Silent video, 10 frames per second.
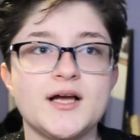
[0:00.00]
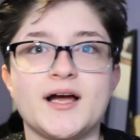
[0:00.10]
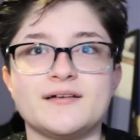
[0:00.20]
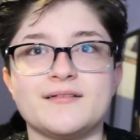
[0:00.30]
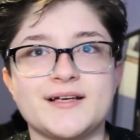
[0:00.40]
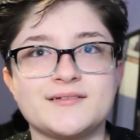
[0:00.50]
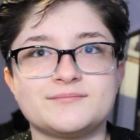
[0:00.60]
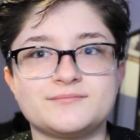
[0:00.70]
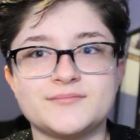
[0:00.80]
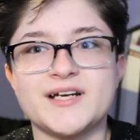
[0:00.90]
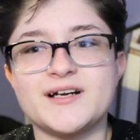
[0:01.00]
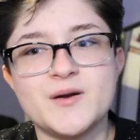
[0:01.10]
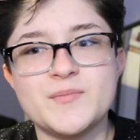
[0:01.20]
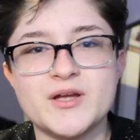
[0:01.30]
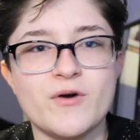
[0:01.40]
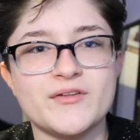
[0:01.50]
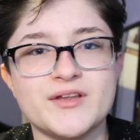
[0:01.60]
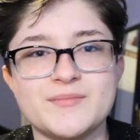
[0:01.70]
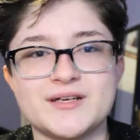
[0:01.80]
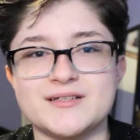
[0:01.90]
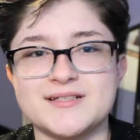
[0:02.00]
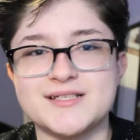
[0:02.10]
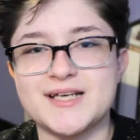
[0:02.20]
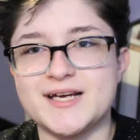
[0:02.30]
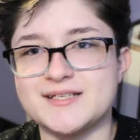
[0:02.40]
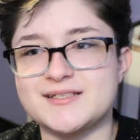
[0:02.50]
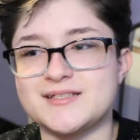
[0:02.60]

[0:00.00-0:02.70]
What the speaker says: and like it ended up being worth it because I